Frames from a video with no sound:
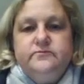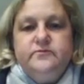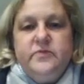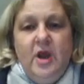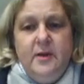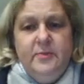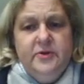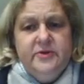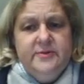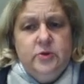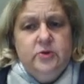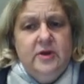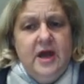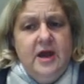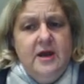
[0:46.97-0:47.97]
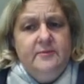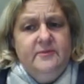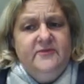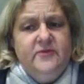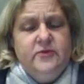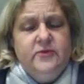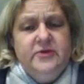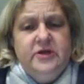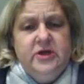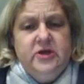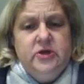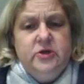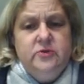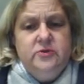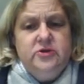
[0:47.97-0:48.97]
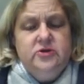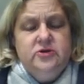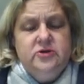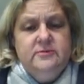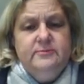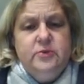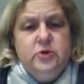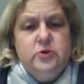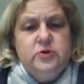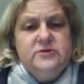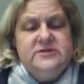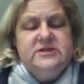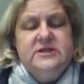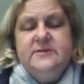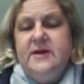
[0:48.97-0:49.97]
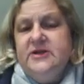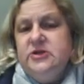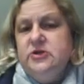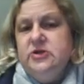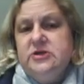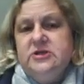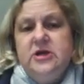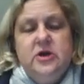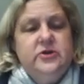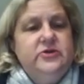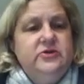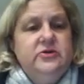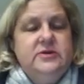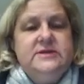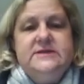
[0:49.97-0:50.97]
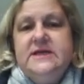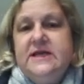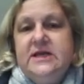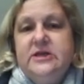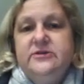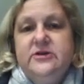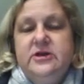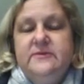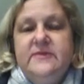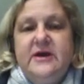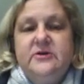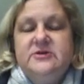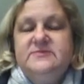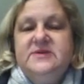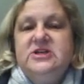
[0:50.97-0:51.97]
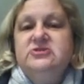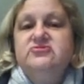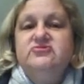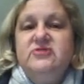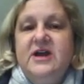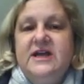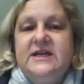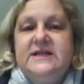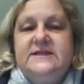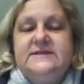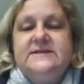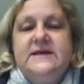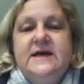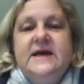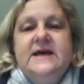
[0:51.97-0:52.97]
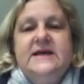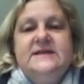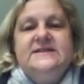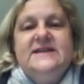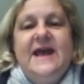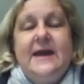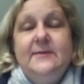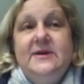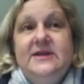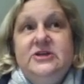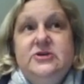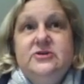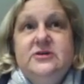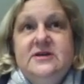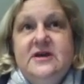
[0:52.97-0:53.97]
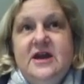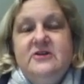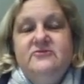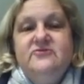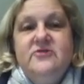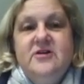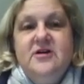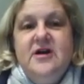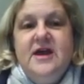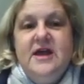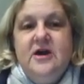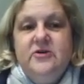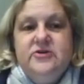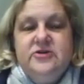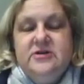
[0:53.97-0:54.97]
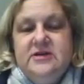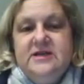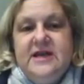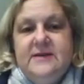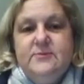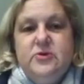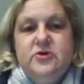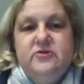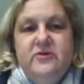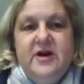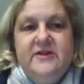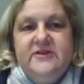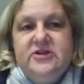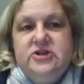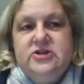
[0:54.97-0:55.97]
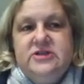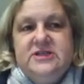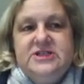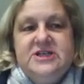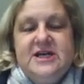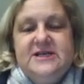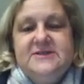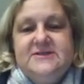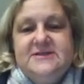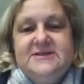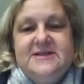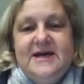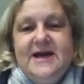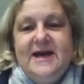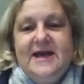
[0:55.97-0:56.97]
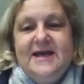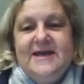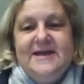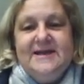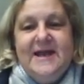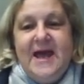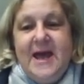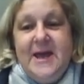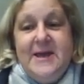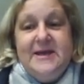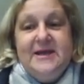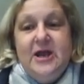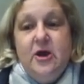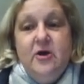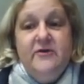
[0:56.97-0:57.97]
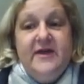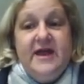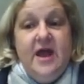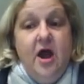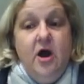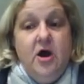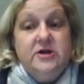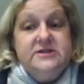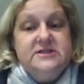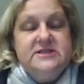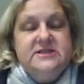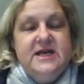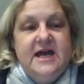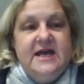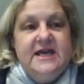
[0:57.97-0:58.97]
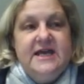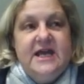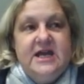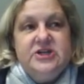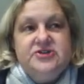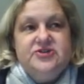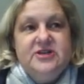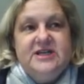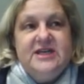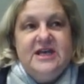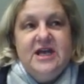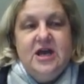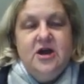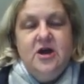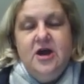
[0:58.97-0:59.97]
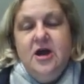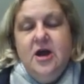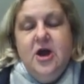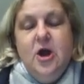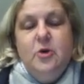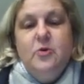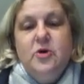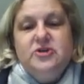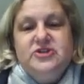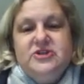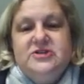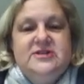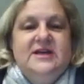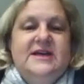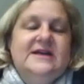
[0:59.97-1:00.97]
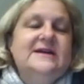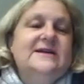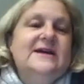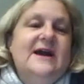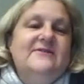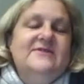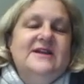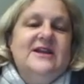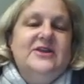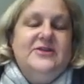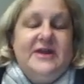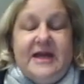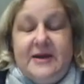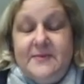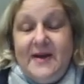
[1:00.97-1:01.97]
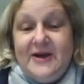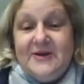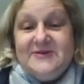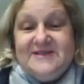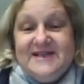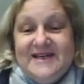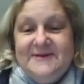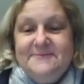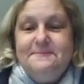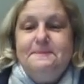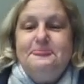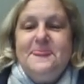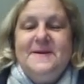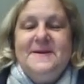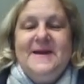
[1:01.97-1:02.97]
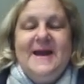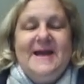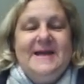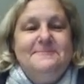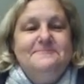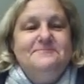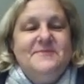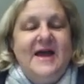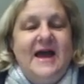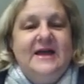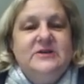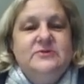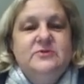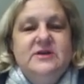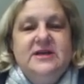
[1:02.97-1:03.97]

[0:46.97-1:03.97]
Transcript: put them all up for you. You can pause them and you can go through and tick them. That would be great. See how many you can get right. Are you going to get more right than you did yesterday? And you know, are they harder today, trickier? What do you think? Have a little think about it. Okay, and we're going